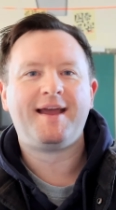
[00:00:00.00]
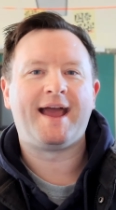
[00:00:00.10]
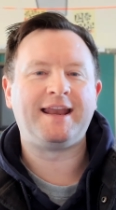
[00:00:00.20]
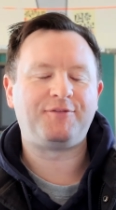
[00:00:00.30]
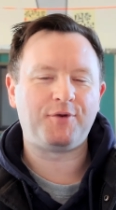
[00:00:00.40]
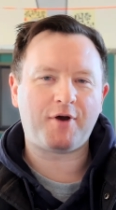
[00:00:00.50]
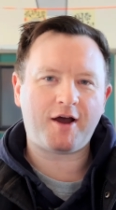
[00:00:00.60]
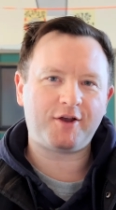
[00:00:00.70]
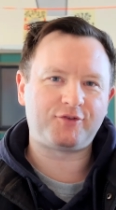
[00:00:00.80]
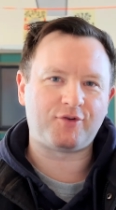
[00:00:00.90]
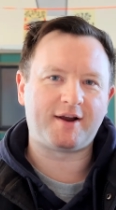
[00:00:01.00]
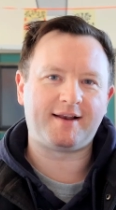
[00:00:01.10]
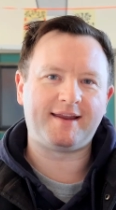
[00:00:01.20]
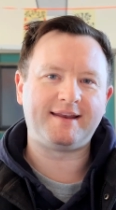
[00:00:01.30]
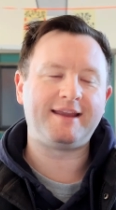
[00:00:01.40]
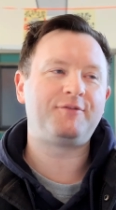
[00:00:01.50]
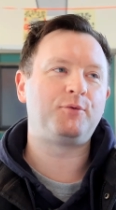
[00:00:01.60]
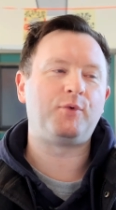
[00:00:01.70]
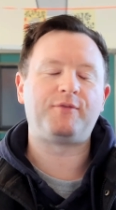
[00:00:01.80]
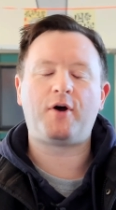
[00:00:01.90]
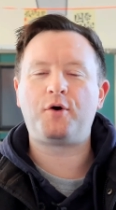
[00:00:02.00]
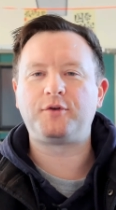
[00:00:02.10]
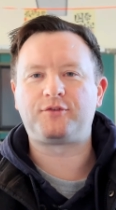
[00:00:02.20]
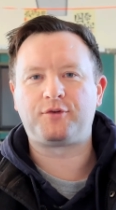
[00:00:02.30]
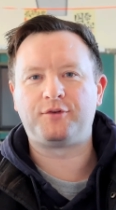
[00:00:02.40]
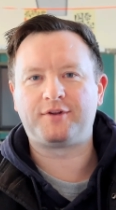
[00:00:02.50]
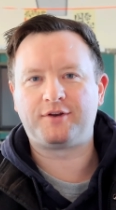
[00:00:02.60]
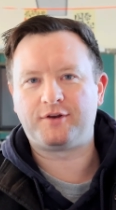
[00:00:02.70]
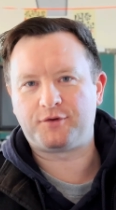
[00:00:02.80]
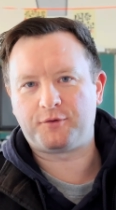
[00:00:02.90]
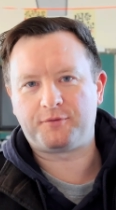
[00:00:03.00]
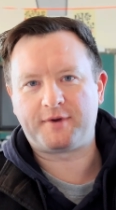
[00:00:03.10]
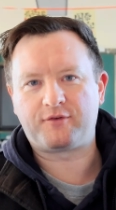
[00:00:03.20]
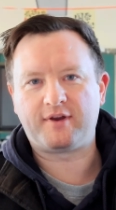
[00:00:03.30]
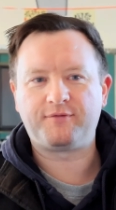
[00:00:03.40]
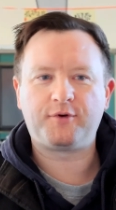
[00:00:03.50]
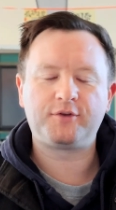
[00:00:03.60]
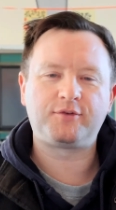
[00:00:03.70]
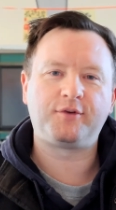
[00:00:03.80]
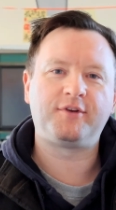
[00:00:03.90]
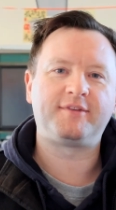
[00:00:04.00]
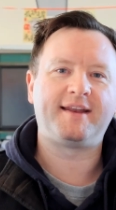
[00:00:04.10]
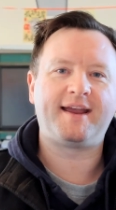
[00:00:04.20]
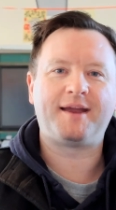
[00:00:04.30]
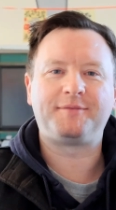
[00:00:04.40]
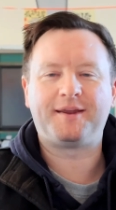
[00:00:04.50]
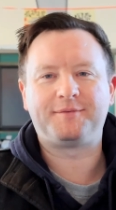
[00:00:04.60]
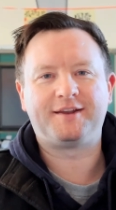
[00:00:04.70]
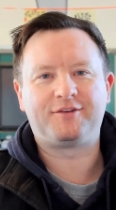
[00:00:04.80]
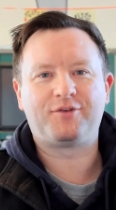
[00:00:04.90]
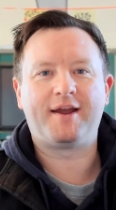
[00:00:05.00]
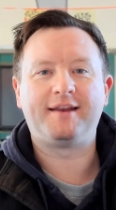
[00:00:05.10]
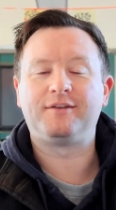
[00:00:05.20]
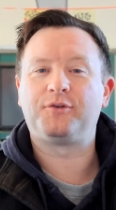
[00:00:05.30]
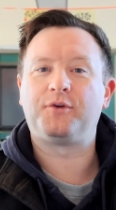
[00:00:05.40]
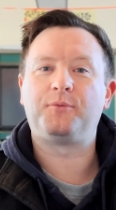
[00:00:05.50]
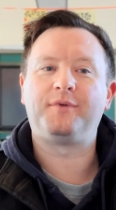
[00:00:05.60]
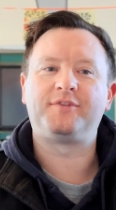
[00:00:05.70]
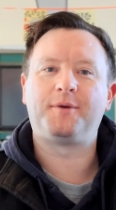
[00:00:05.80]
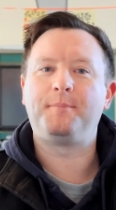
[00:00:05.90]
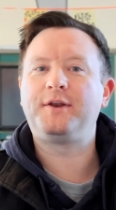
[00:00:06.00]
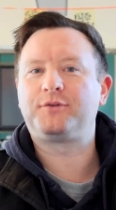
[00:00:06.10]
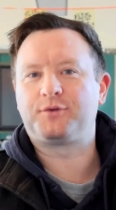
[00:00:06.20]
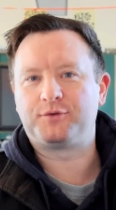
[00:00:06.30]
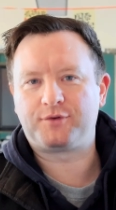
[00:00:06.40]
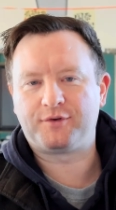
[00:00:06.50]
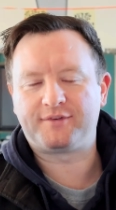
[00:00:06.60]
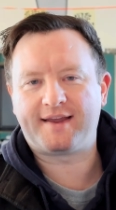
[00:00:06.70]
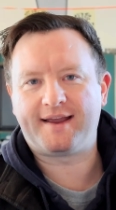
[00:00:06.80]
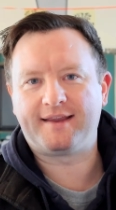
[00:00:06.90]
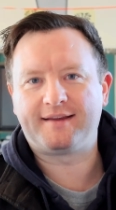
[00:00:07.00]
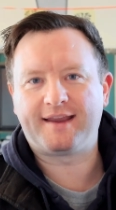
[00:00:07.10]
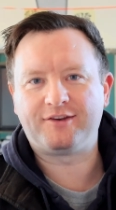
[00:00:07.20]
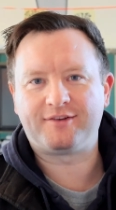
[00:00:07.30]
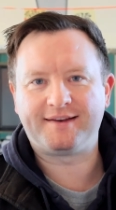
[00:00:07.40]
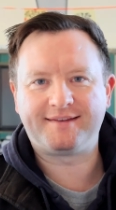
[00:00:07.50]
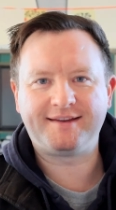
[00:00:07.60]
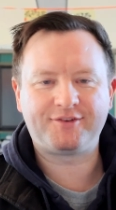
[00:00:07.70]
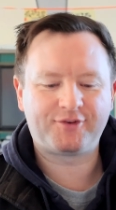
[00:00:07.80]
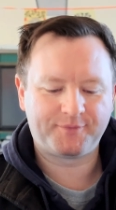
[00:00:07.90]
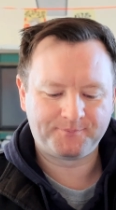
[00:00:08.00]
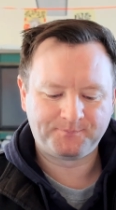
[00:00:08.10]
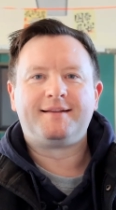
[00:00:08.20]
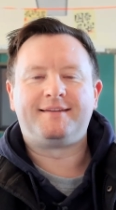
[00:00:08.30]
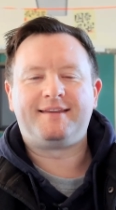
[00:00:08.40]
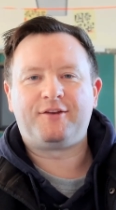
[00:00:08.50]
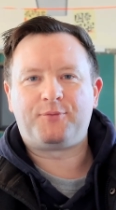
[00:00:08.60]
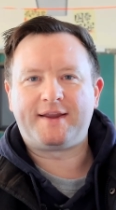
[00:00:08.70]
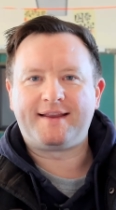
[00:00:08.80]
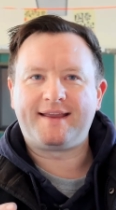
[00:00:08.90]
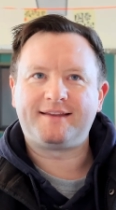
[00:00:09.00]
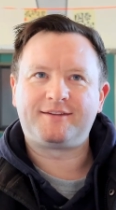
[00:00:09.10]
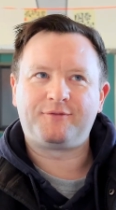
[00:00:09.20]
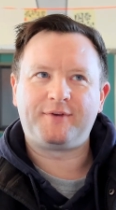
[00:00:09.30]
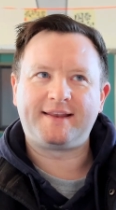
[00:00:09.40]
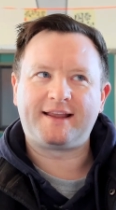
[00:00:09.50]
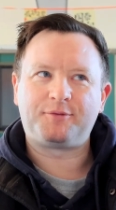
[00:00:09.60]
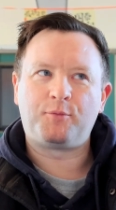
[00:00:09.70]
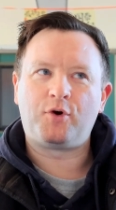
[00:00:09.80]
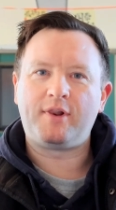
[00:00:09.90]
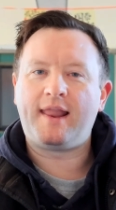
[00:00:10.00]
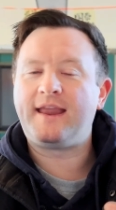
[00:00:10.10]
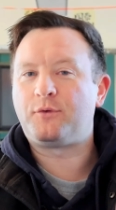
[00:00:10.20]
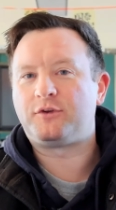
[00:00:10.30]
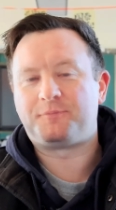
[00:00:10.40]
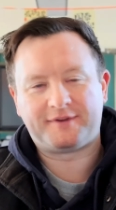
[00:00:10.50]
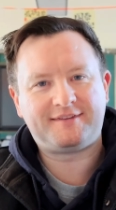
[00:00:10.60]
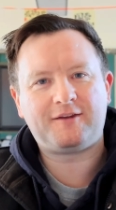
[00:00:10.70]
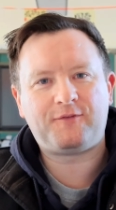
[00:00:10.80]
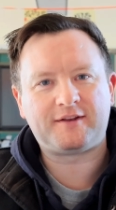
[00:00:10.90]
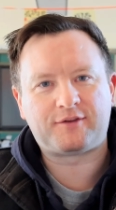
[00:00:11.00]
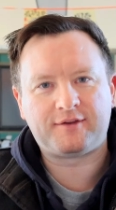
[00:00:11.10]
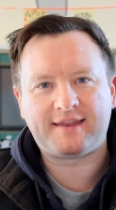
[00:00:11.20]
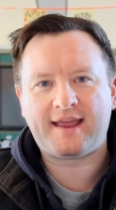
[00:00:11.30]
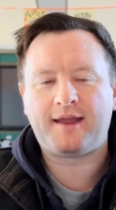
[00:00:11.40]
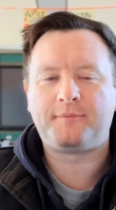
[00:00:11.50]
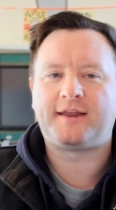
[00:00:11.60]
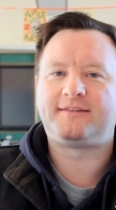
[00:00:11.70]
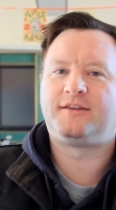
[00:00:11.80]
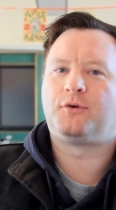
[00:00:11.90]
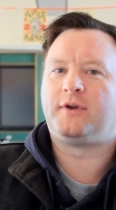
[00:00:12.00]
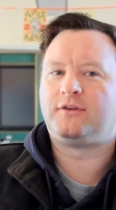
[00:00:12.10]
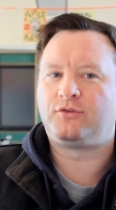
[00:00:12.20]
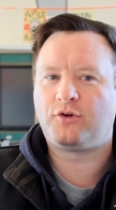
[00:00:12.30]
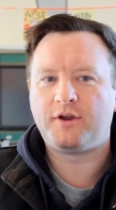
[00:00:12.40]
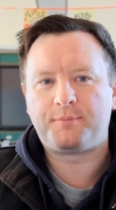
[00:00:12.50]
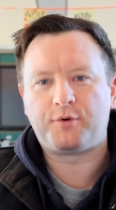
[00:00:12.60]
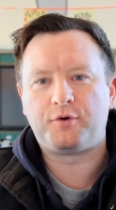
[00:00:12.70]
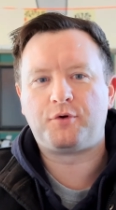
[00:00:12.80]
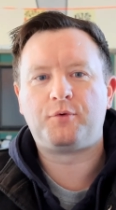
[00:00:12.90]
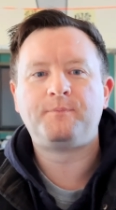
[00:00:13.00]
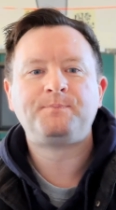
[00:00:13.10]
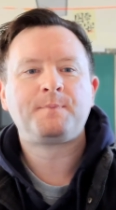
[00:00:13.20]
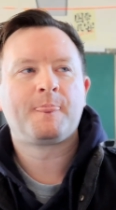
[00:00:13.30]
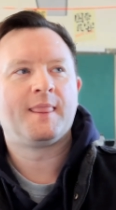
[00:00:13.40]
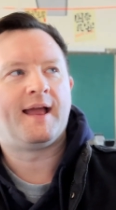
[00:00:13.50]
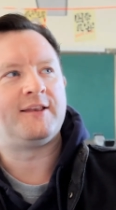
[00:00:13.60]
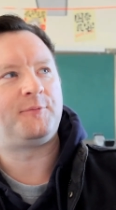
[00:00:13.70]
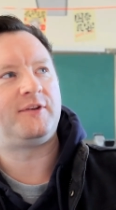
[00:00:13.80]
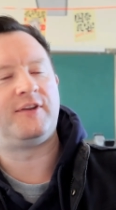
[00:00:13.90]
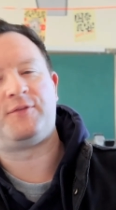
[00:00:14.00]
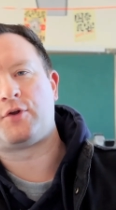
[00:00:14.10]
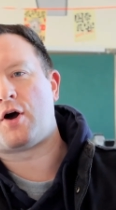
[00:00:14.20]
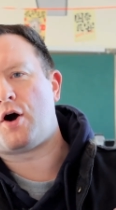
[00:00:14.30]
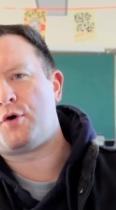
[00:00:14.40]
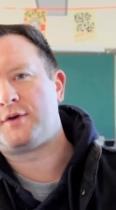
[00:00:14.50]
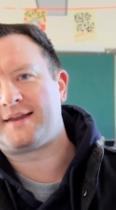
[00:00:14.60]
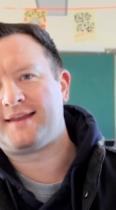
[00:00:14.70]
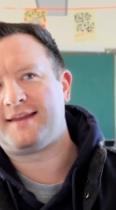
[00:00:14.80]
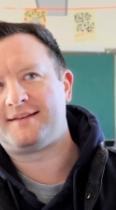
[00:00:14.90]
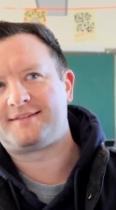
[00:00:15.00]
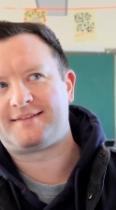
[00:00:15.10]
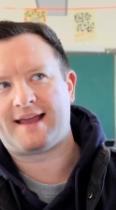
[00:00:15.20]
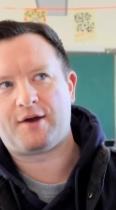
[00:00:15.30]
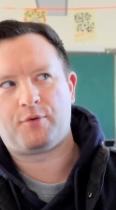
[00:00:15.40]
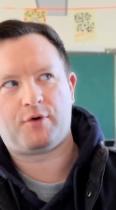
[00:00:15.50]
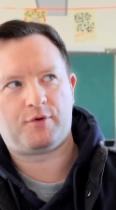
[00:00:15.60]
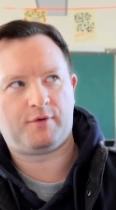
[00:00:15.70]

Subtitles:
And if you are struggling, even with older students, I'm going to do it with my grade 4 students, and I am tempted to try and do it with some middle school students that I occasionally teach, to see if we can get something that's more language specific to them, that's still enjoyable, and especially if you've got older kids that